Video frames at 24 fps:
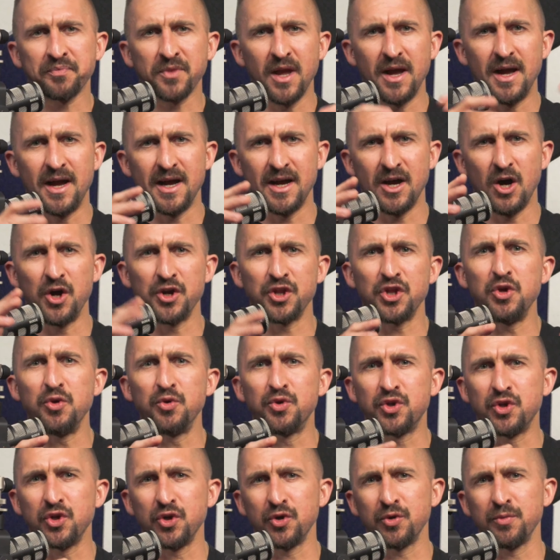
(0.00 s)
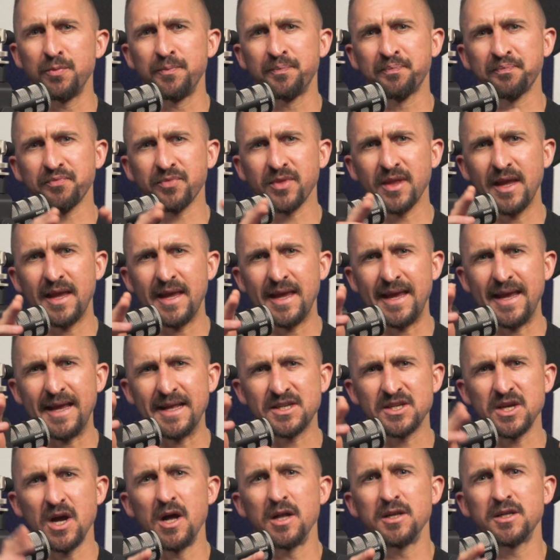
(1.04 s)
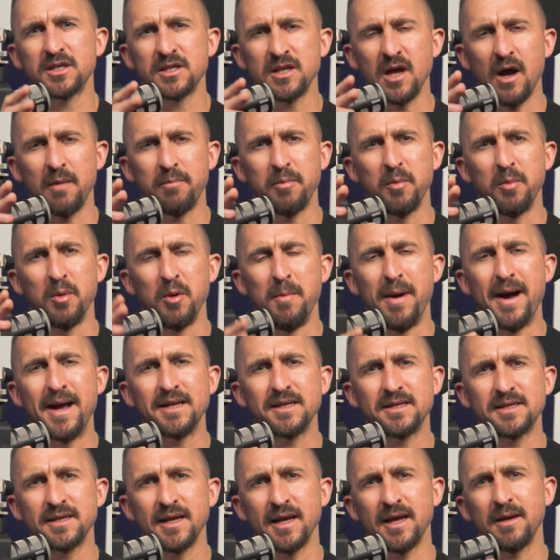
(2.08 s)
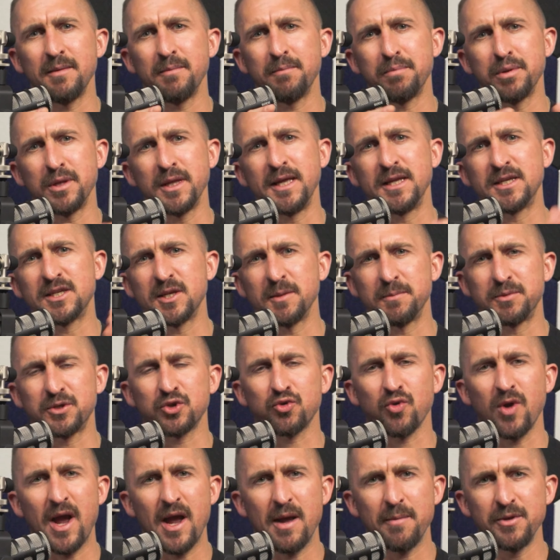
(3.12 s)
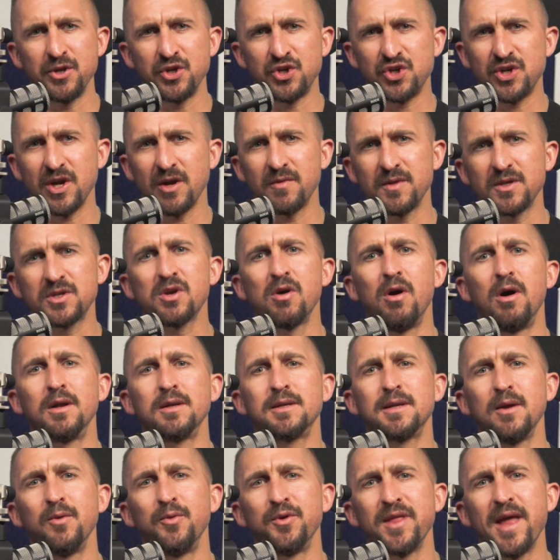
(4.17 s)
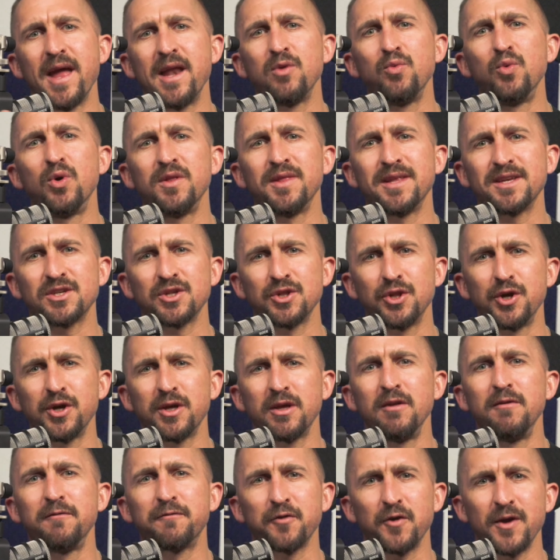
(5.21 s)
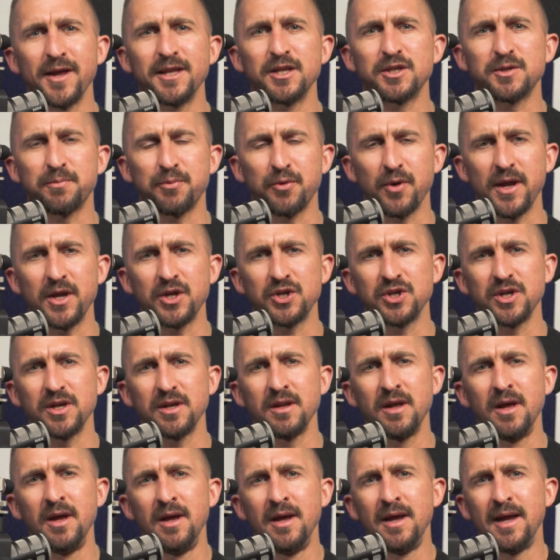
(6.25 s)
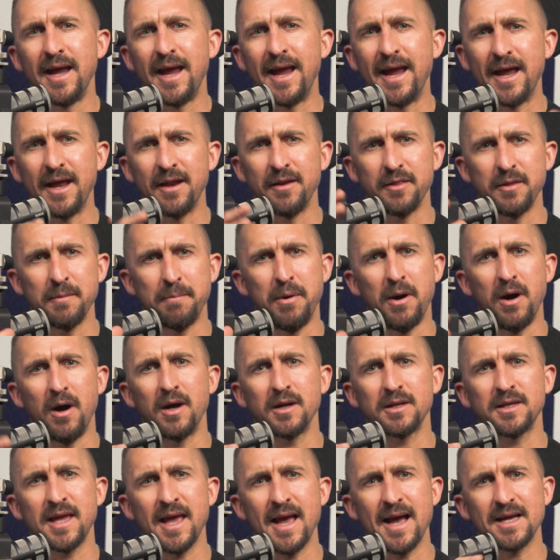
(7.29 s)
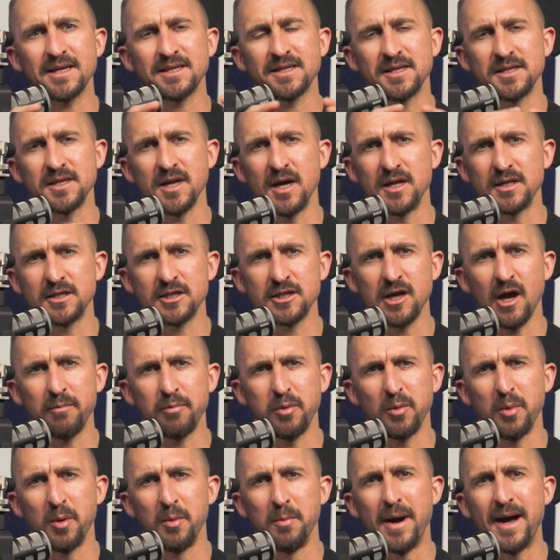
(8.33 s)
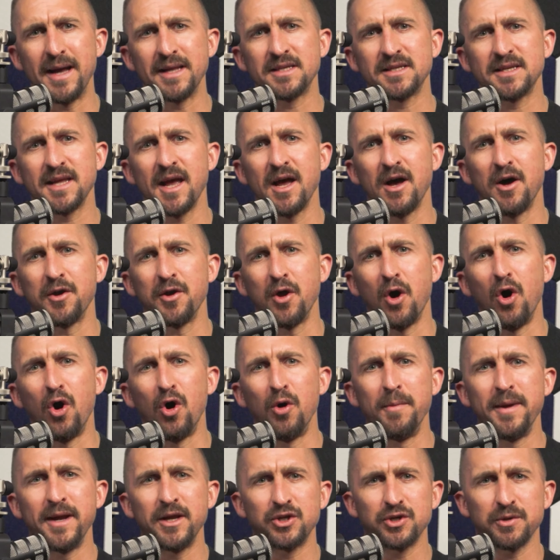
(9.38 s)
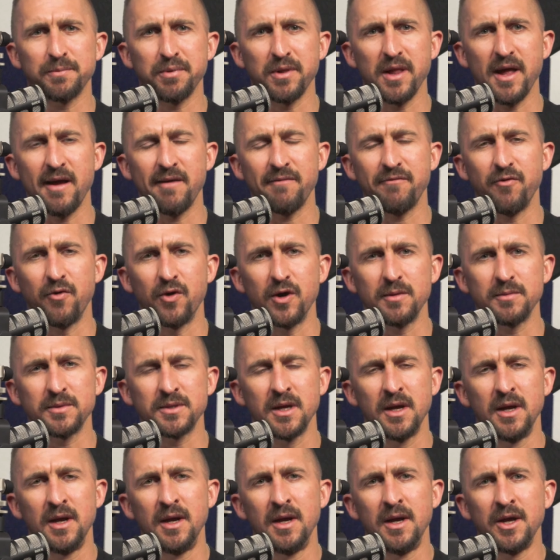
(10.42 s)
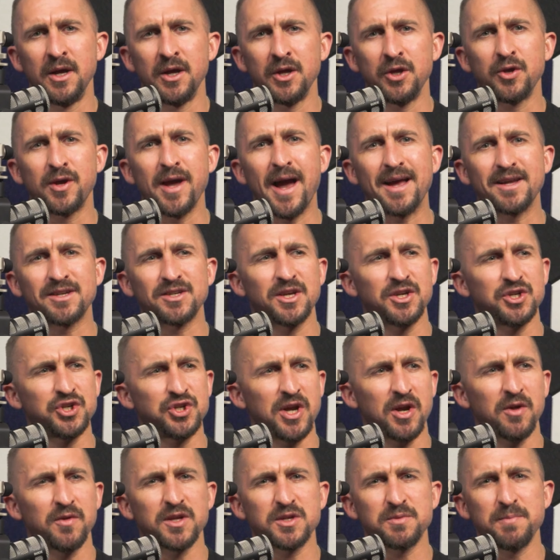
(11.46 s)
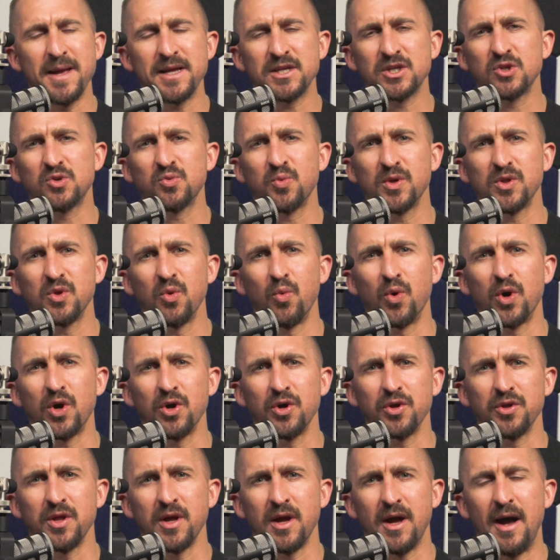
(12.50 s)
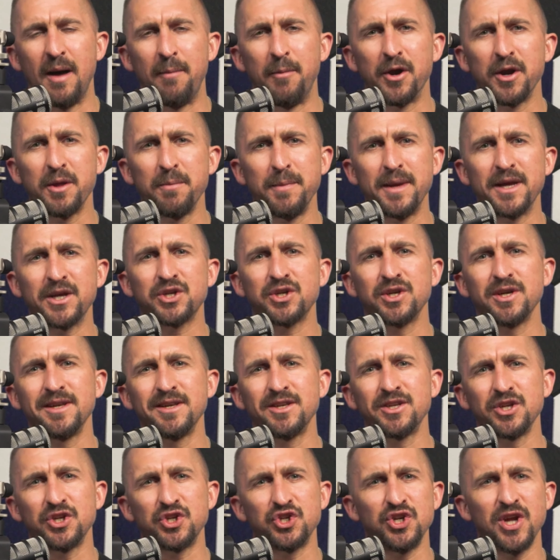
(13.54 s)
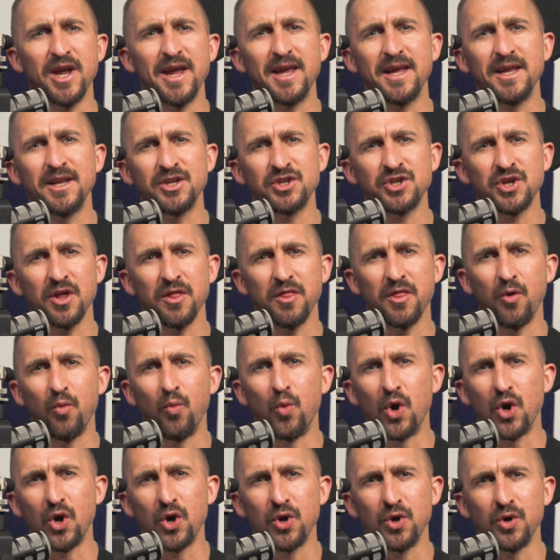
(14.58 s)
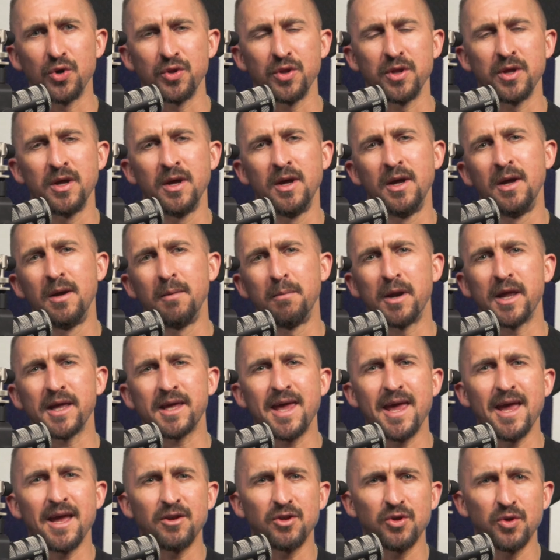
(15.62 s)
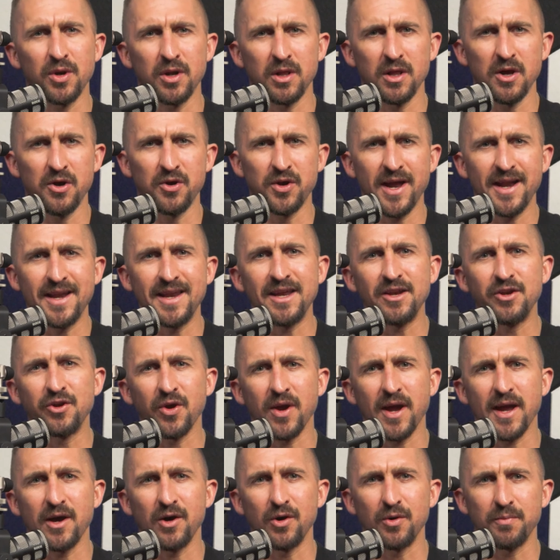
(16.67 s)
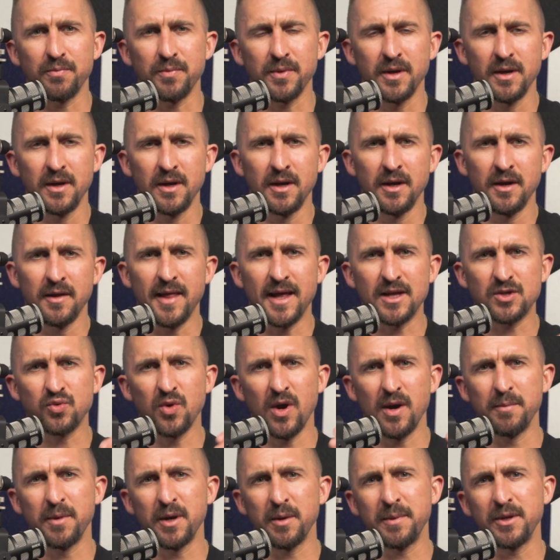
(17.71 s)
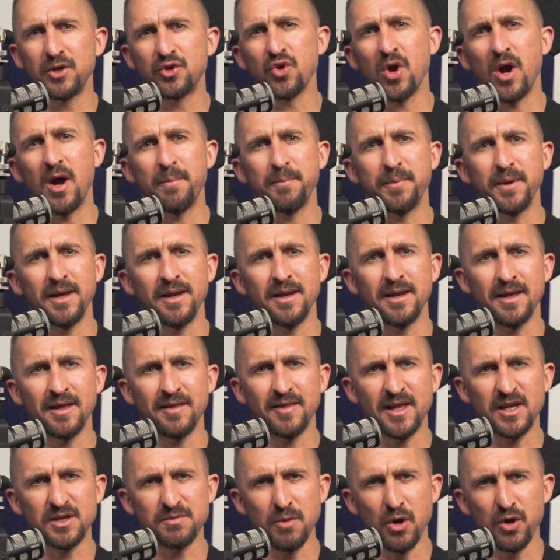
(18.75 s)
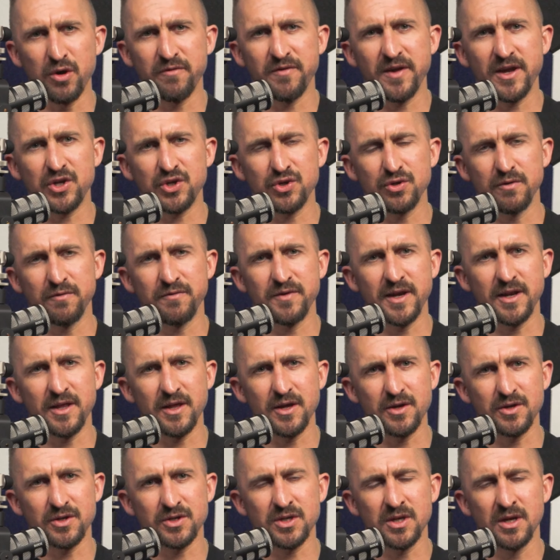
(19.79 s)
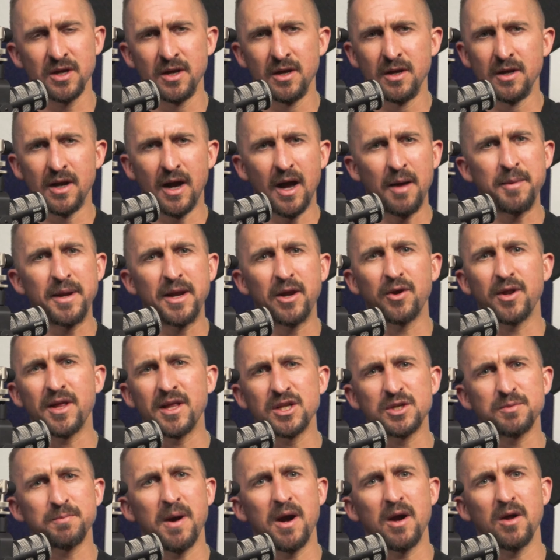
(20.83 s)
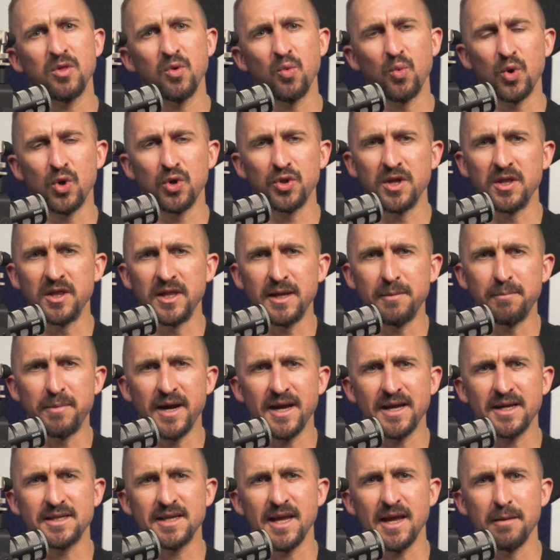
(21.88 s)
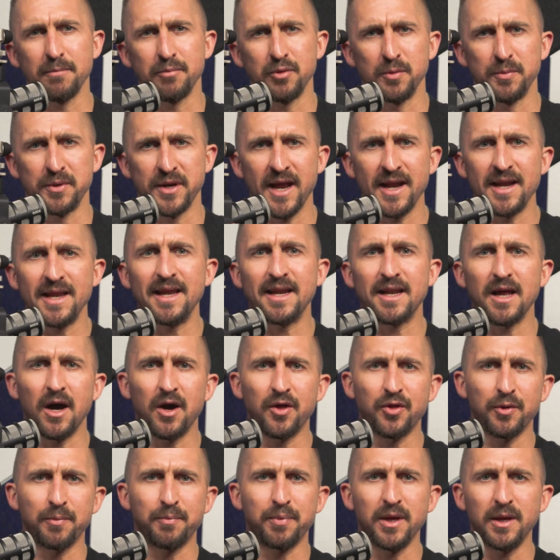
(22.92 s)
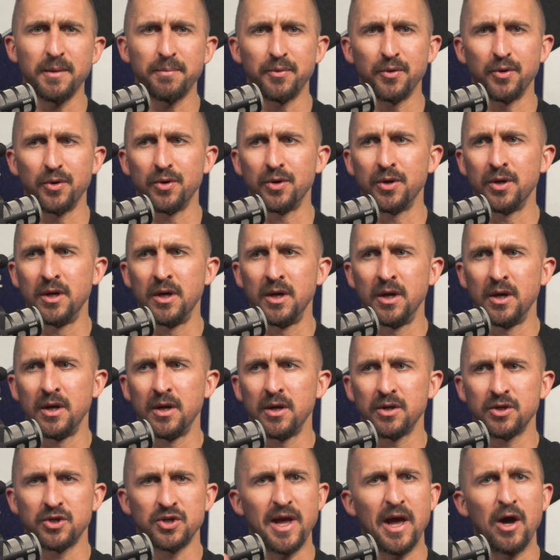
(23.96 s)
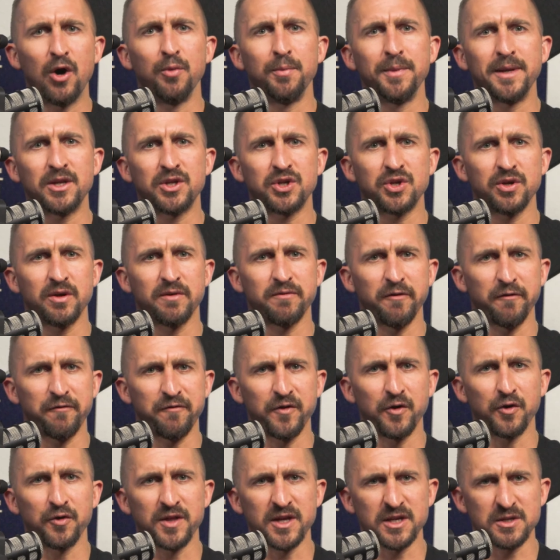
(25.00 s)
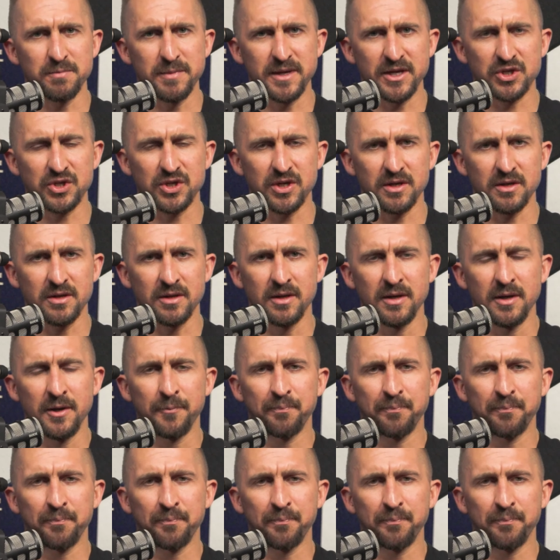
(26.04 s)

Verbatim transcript: Uh, on YouTube, it's Unstoppable Mindset. Please subscribe and share this content with anyone that's looking for inspiration. And the podcast is Unstoppable Mindset on all major platforms. You guys, let's share this message with the world. I'm on a mission to change the world, but I can't do it alone. I need your help. That's why I'm going to be dropping these motivational videos. I'm here to inspire the world and lead by example, but I need other people to help me to fulfill this mission,